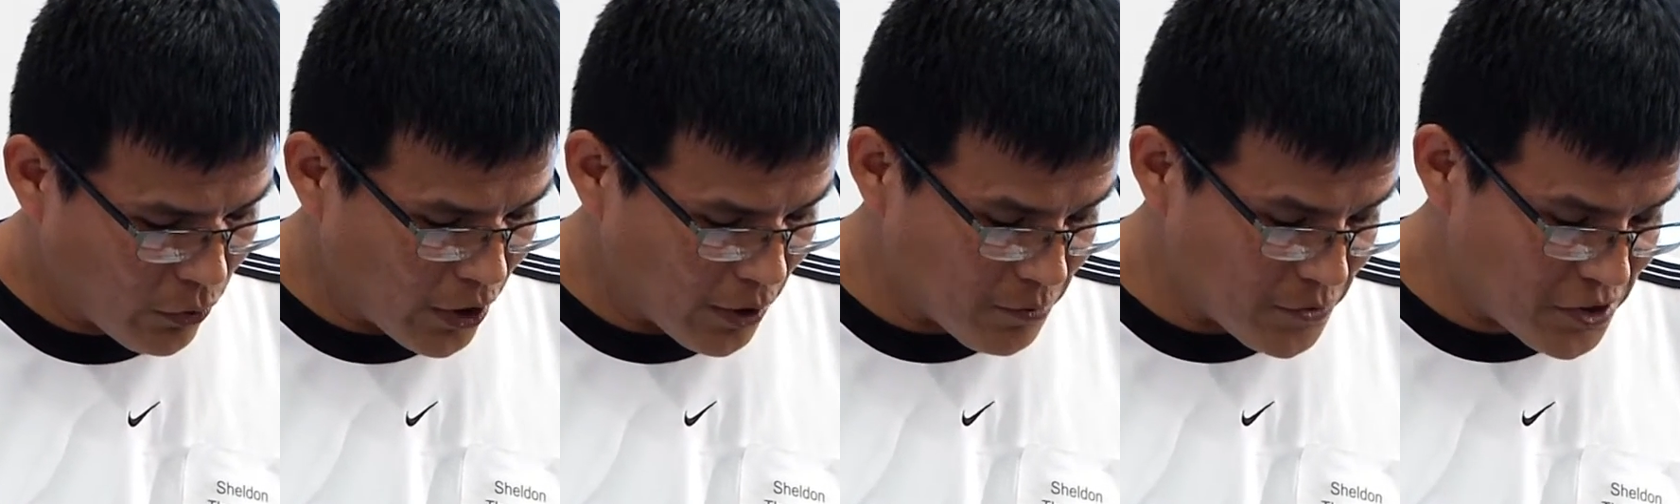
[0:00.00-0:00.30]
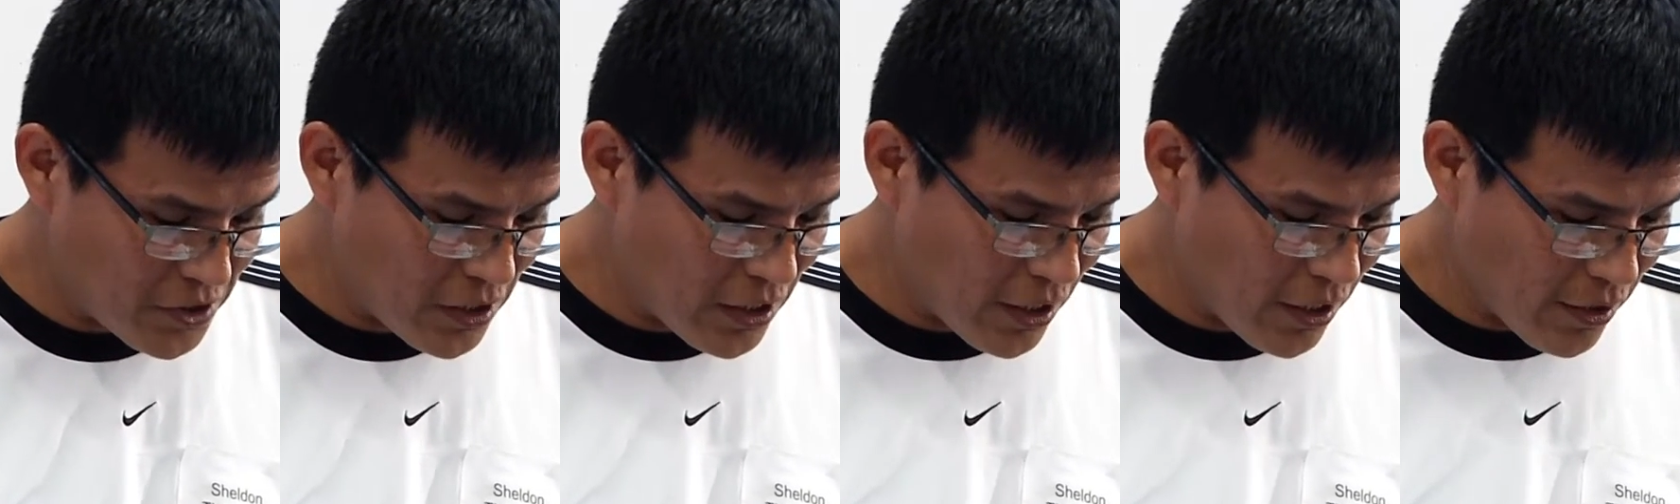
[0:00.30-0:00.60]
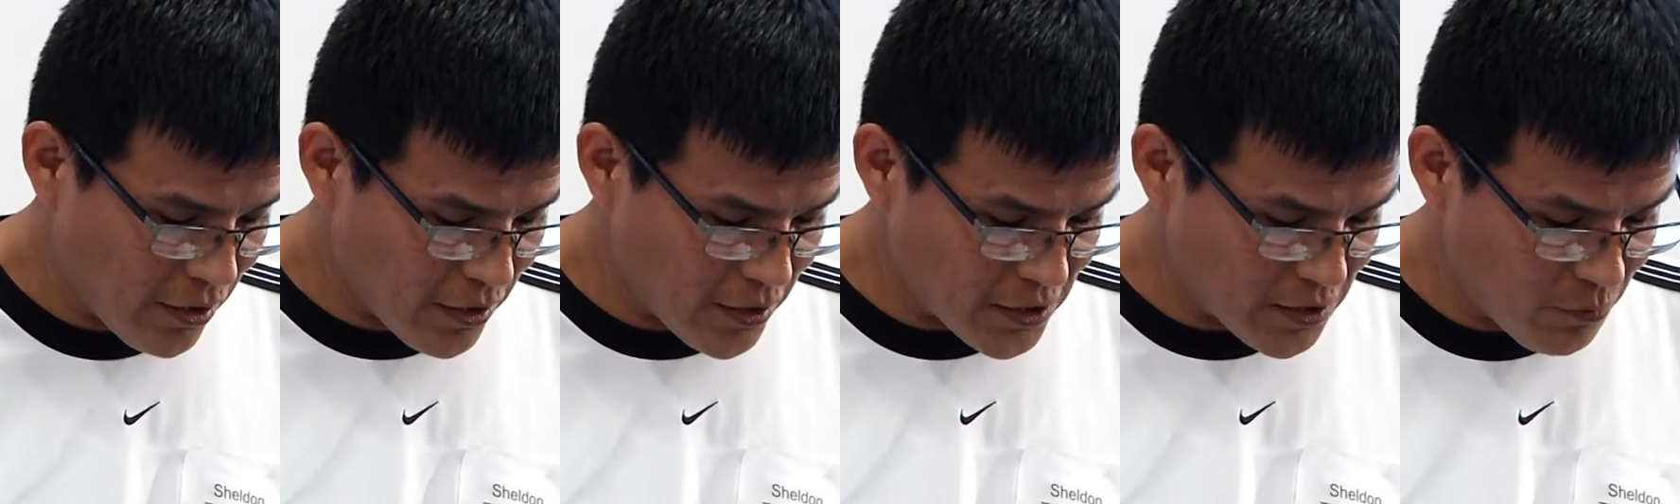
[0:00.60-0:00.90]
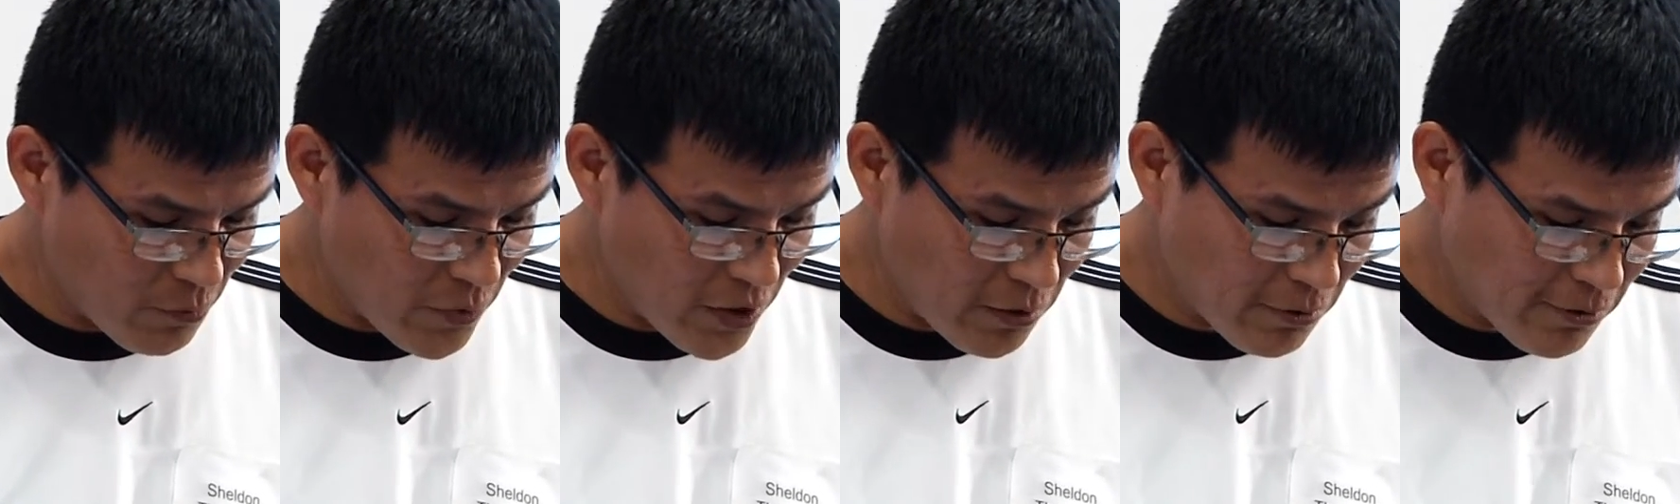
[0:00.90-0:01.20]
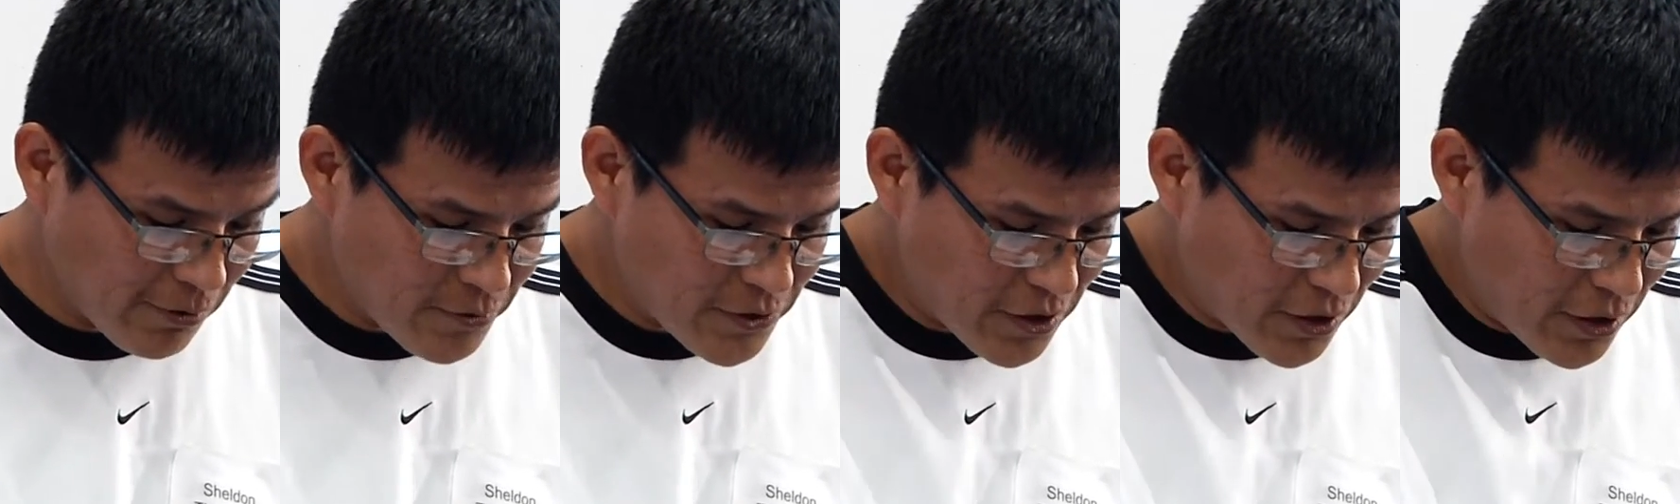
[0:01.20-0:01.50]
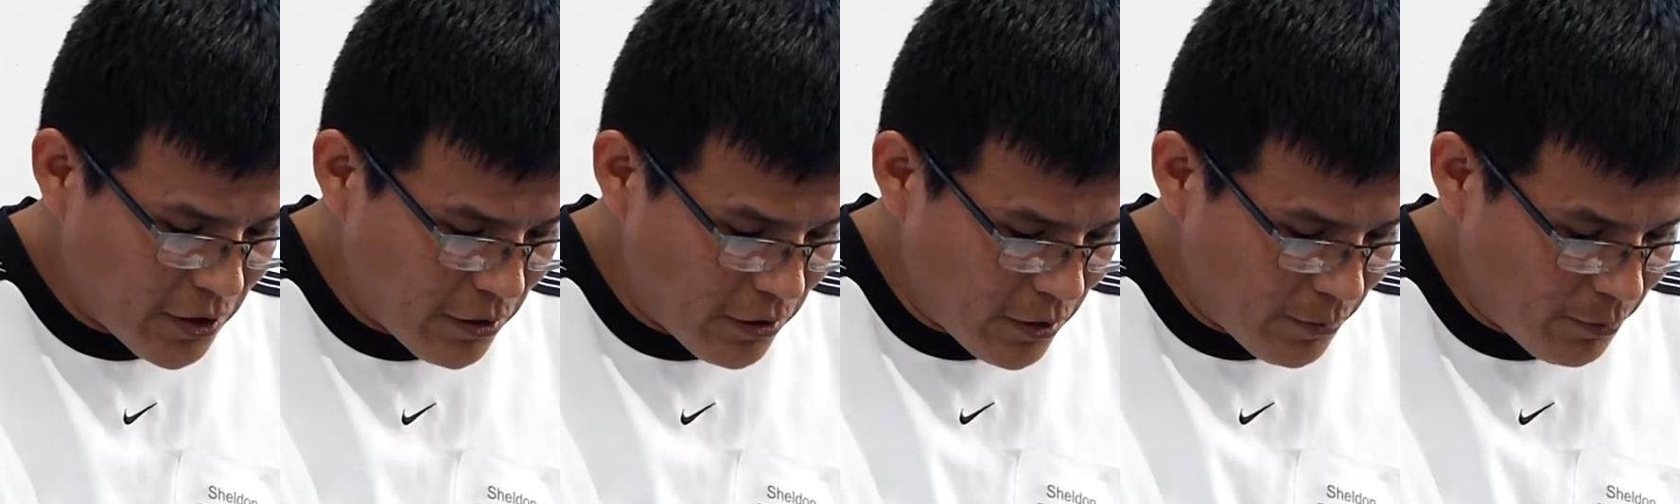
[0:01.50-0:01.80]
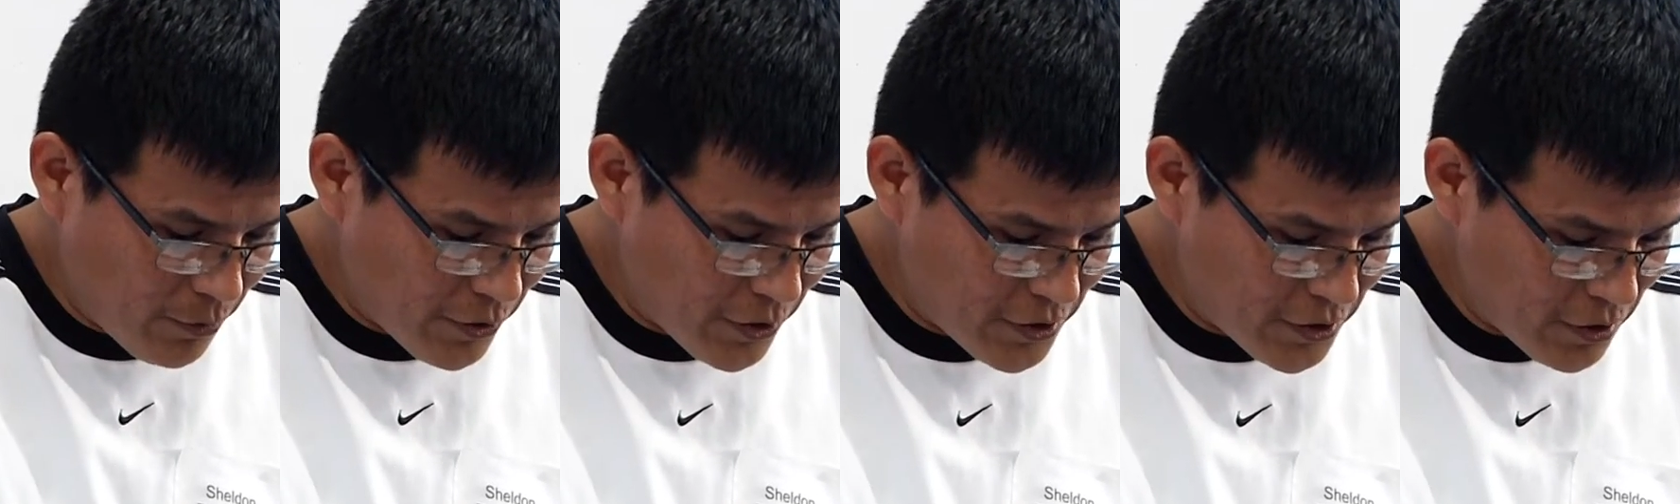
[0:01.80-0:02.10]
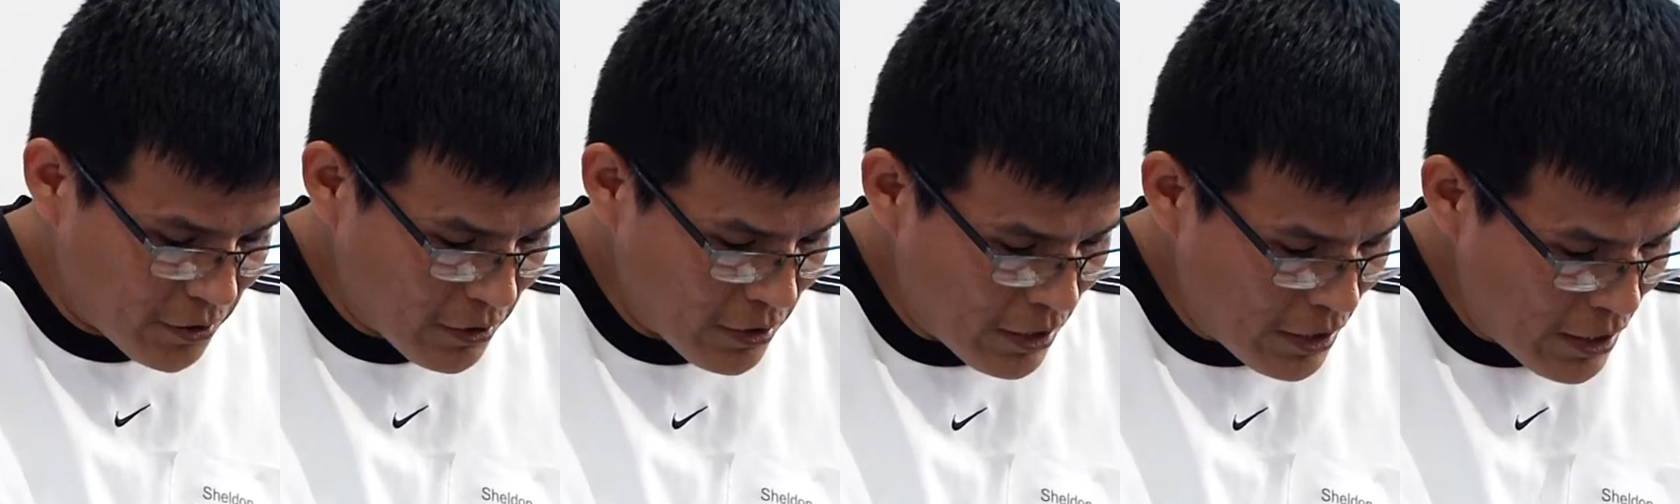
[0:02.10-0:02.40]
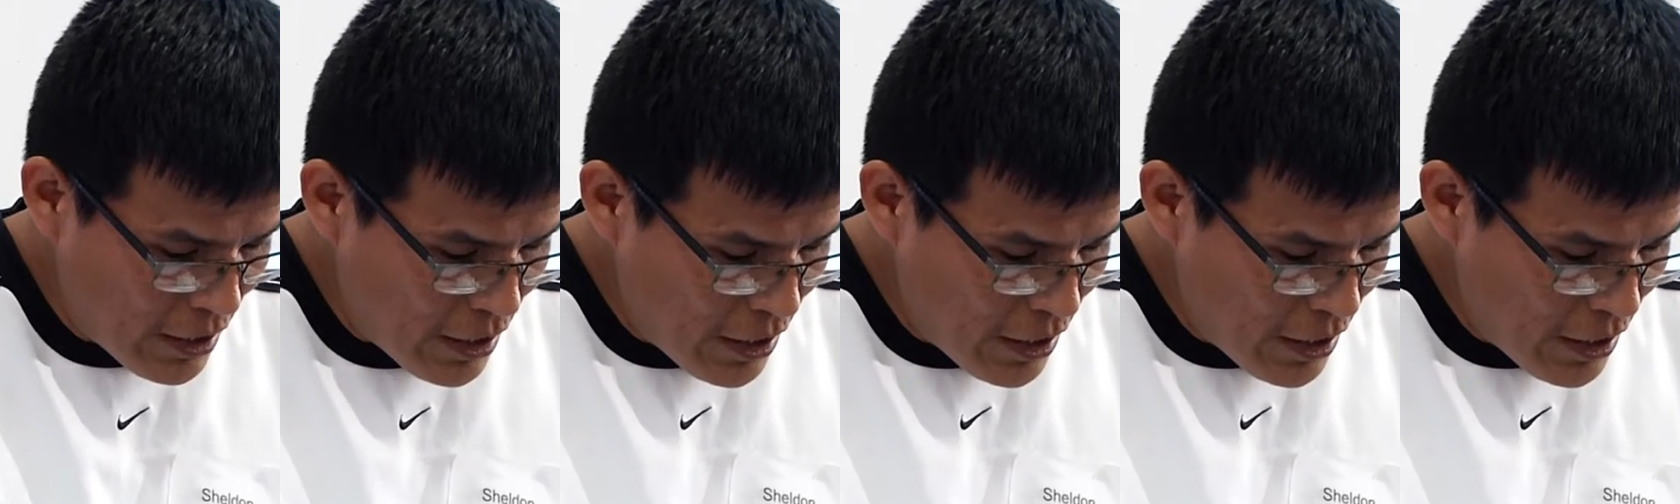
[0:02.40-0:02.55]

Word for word: where I'm sitting in this minimum security prison,